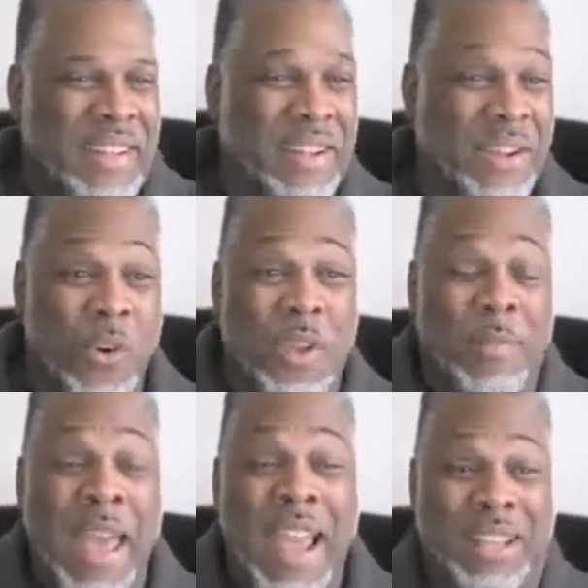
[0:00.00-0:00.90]
going
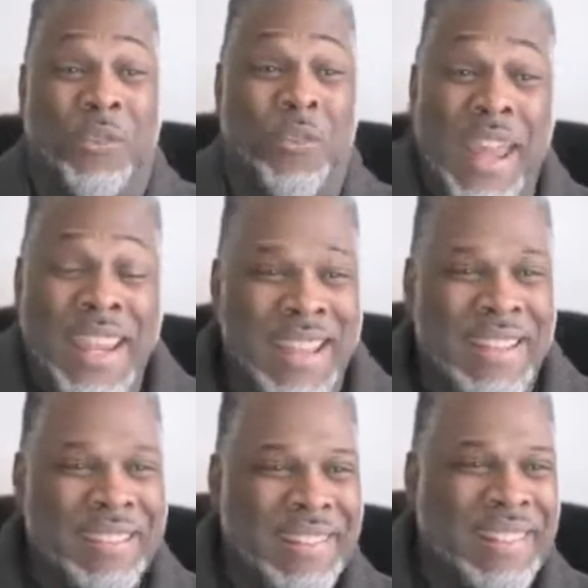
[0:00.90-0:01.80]
back to
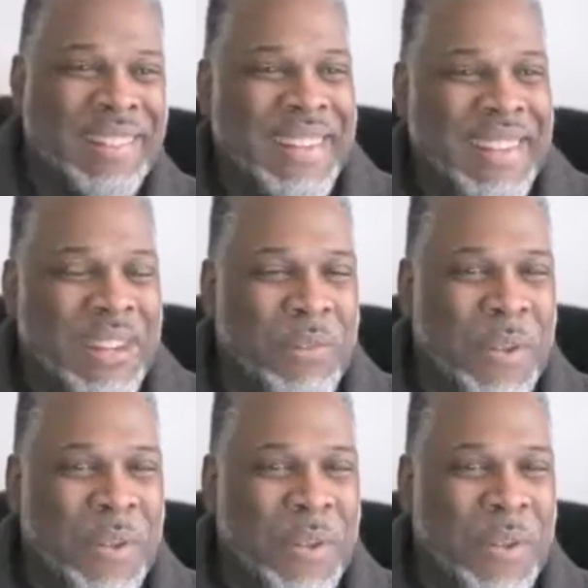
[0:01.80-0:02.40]
Reagan. Can